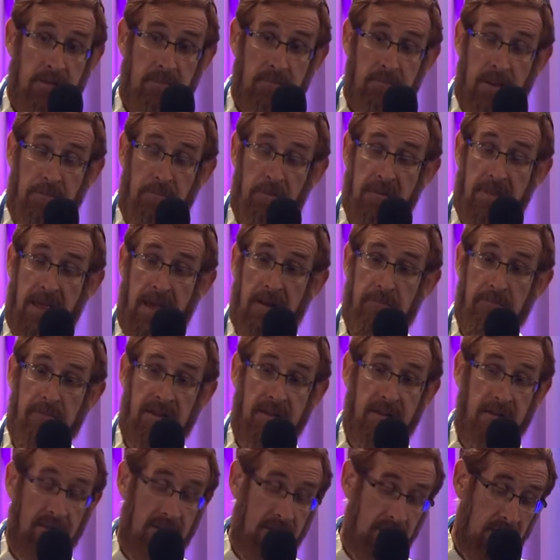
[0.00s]
people say to
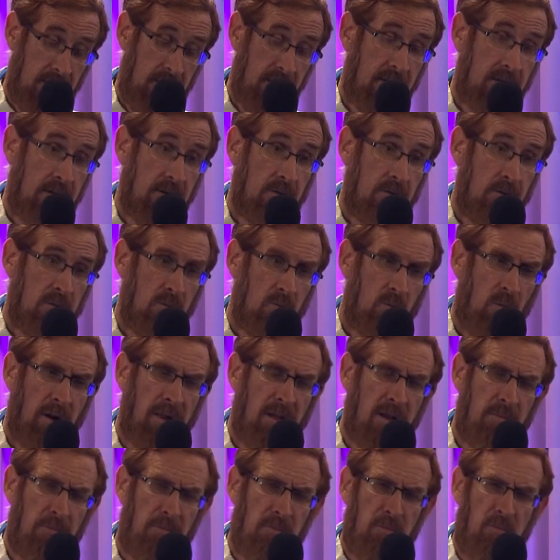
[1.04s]
me, What are
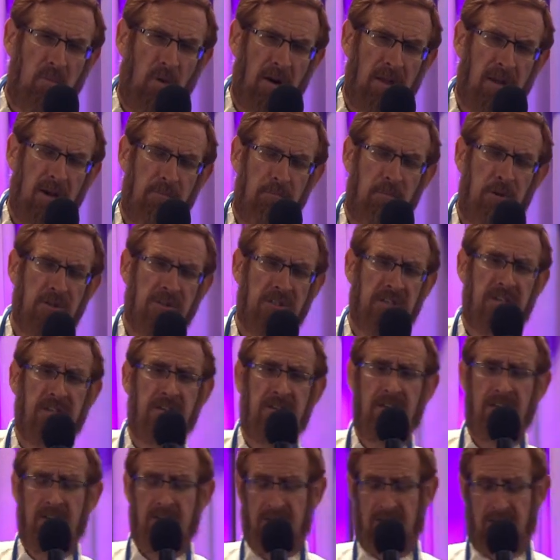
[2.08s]
you, what are you
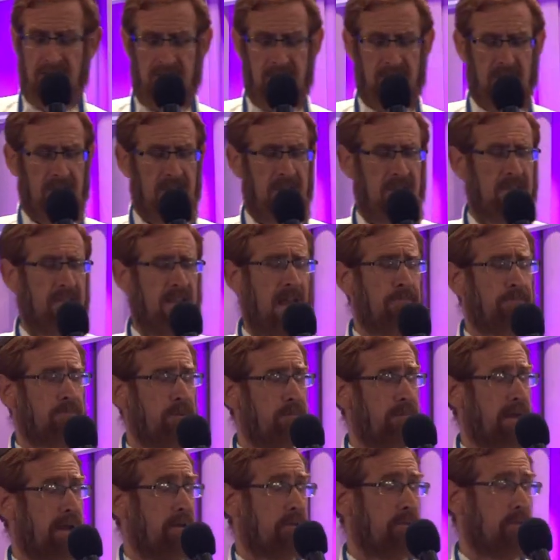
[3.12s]
pushing Temple
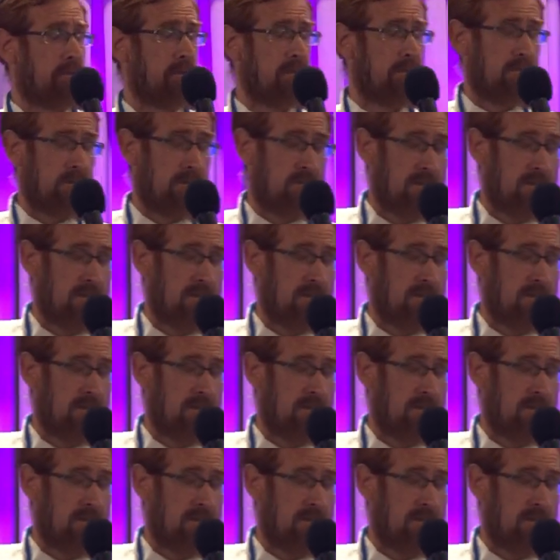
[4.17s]
Mount?